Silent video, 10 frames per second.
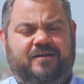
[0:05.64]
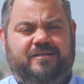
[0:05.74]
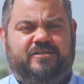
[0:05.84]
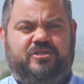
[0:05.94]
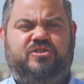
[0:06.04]

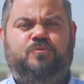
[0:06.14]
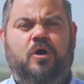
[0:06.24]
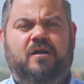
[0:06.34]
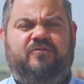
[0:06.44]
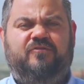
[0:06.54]
This is
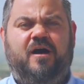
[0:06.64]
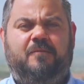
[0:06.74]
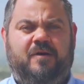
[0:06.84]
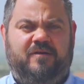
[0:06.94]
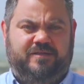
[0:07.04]
Shmuel
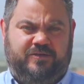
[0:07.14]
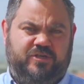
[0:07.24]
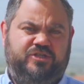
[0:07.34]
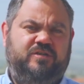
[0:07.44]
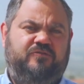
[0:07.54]
from
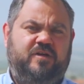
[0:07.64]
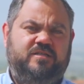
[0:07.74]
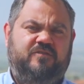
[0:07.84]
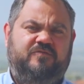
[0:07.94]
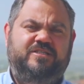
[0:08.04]
Christian Friends
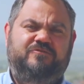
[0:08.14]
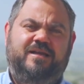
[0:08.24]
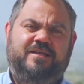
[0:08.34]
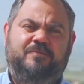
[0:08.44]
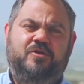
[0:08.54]
of
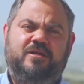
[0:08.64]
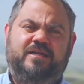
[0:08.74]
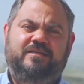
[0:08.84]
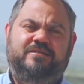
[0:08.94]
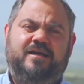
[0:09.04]
Israeli
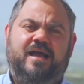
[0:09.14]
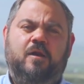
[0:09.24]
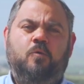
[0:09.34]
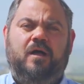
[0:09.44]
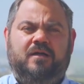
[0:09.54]
Communities,
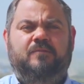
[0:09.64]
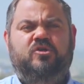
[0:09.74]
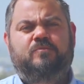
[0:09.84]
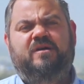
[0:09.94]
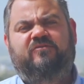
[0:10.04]
and welcome
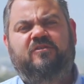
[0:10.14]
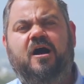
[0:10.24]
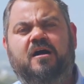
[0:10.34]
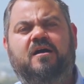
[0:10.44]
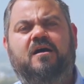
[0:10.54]
to my
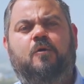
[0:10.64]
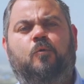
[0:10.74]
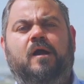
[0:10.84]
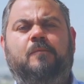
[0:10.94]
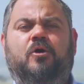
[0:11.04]
vlog
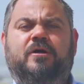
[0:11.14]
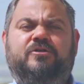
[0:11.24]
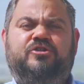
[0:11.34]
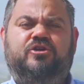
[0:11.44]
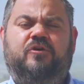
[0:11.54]
where I'm going to
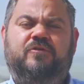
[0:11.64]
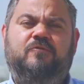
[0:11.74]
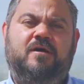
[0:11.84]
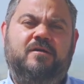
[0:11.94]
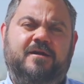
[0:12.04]
show you
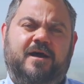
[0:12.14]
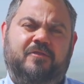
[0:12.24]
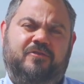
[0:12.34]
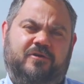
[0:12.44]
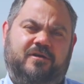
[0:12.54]

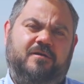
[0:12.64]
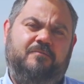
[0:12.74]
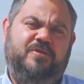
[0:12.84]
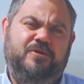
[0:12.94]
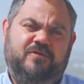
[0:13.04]
another
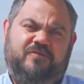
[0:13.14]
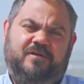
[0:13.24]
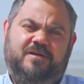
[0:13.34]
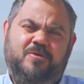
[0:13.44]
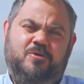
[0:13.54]
beautiful
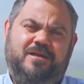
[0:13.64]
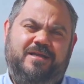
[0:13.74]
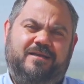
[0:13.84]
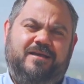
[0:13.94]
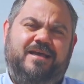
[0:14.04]

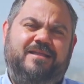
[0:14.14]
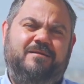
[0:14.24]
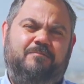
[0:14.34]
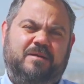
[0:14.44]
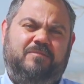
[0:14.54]
community in the
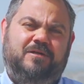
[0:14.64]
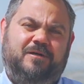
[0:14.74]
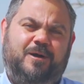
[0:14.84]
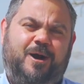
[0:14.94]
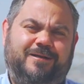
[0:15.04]

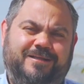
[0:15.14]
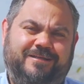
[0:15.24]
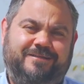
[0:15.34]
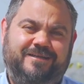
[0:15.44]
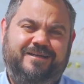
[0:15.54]
biblical
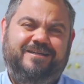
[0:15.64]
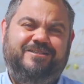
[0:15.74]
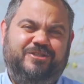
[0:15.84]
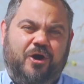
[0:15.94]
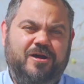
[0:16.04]
heartland.
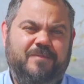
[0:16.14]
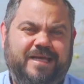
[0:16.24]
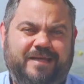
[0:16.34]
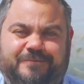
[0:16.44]
Join me.